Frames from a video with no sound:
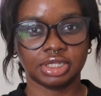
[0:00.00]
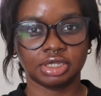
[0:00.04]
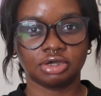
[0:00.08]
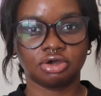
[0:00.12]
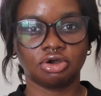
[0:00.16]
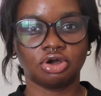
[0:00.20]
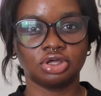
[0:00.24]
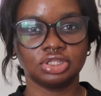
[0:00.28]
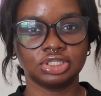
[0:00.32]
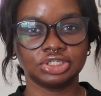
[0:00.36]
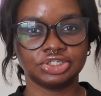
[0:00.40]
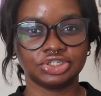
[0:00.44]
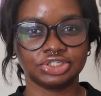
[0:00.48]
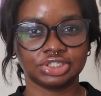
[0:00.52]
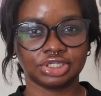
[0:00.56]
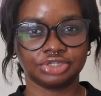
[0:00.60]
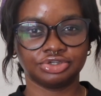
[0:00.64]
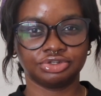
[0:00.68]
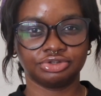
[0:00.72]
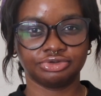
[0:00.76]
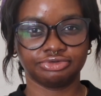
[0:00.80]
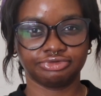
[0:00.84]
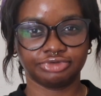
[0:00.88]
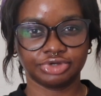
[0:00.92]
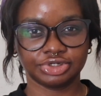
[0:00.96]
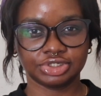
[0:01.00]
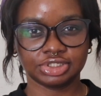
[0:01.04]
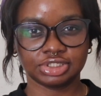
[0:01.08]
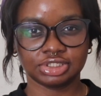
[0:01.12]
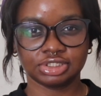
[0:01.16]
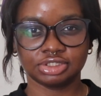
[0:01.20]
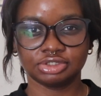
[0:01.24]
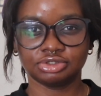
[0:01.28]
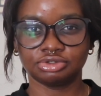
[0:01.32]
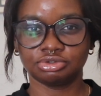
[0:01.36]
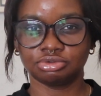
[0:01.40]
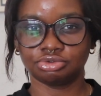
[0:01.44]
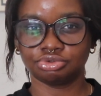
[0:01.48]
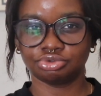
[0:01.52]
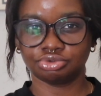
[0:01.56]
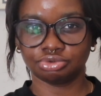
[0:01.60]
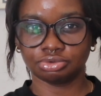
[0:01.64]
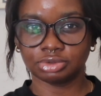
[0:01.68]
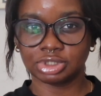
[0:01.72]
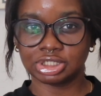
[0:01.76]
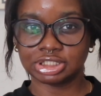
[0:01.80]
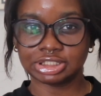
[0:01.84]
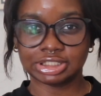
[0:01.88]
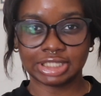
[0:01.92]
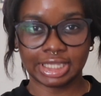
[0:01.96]
colleges and universities
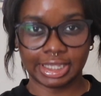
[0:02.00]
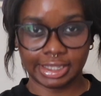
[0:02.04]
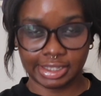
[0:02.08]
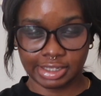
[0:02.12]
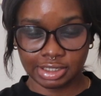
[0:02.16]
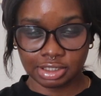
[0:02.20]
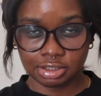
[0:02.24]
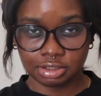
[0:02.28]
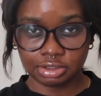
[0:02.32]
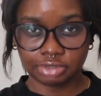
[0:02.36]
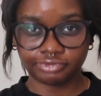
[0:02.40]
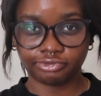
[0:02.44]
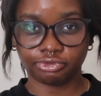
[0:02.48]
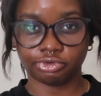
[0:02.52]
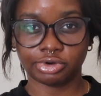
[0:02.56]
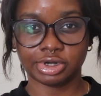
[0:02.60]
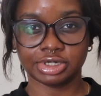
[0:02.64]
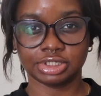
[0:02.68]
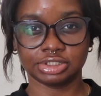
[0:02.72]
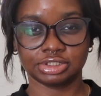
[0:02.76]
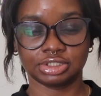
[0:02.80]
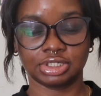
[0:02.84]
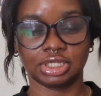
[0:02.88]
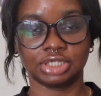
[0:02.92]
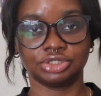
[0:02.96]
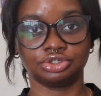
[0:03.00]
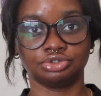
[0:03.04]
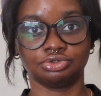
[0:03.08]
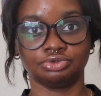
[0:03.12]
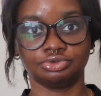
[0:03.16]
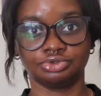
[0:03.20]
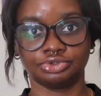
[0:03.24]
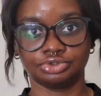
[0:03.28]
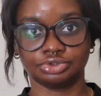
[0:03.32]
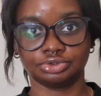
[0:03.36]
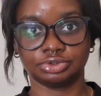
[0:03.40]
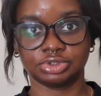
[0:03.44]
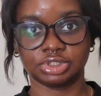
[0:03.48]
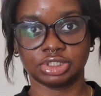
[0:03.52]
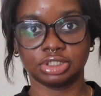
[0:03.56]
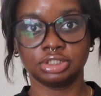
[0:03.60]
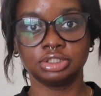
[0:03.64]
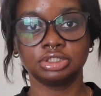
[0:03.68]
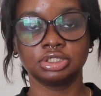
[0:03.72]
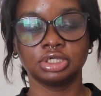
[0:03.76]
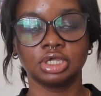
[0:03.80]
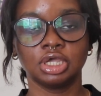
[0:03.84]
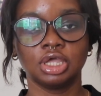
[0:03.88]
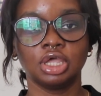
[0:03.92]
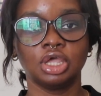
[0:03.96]
to attend for an international
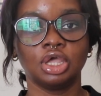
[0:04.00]
student.